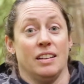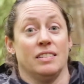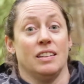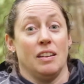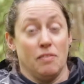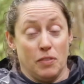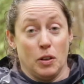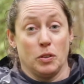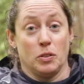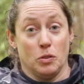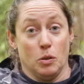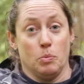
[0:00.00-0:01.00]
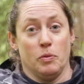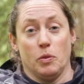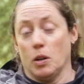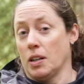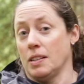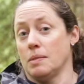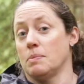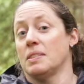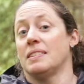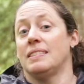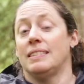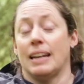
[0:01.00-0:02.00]
diverse group of organisms, the
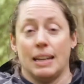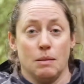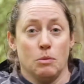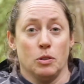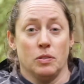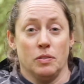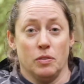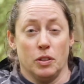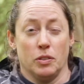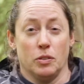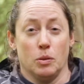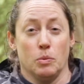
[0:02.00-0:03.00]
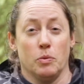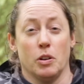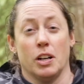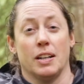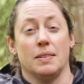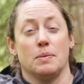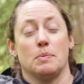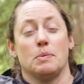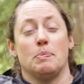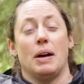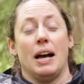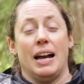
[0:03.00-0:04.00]
second most diverse group of organisms
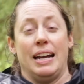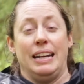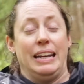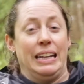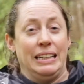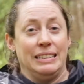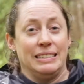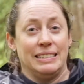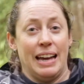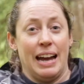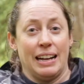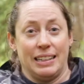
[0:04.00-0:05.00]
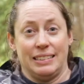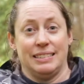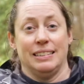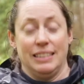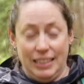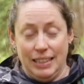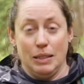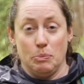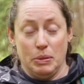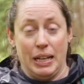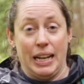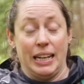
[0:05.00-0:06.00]
behind insects in the
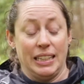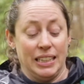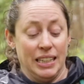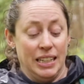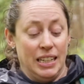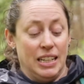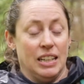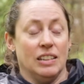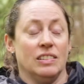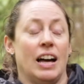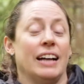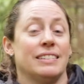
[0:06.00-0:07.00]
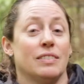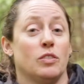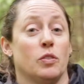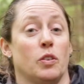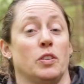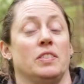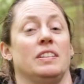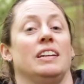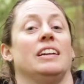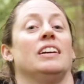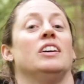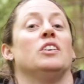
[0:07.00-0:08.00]
planet. Lots of
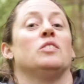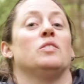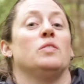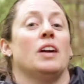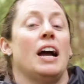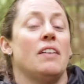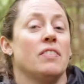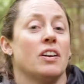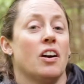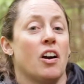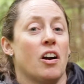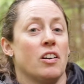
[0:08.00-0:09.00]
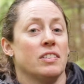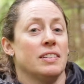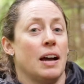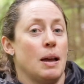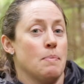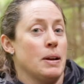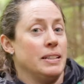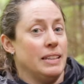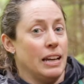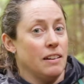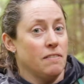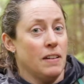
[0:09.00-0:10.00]
diversity. So if you're having a hard time
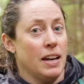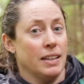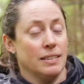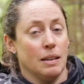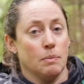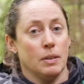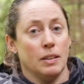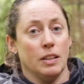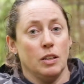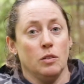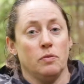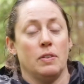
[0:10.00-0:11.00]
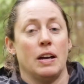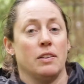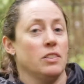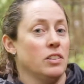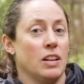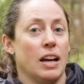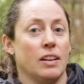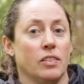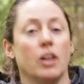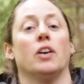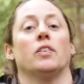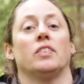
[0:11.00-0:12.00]
identifying something that you've found, you're not
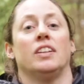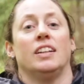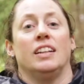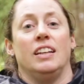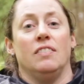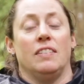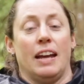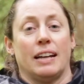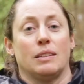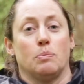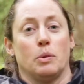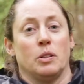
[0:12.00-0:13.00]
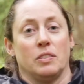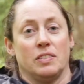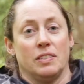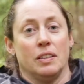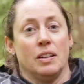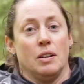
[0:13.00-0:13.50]
alone. Even experts